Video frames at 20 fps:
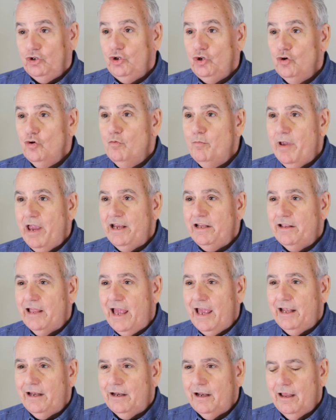you made
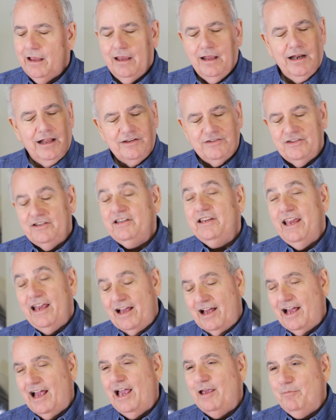that? And I said,
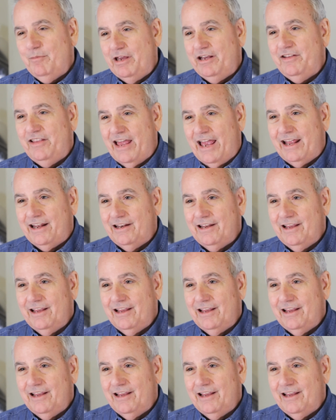yeah, I made that.